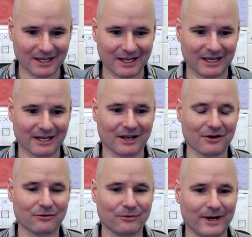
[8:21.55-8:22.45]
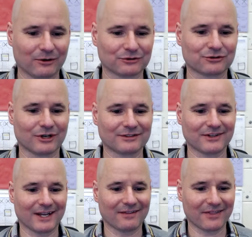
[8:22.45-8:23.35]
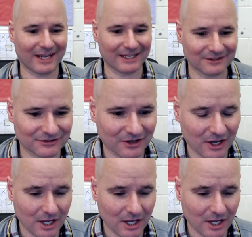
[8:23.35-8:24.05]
And we don't trust in things,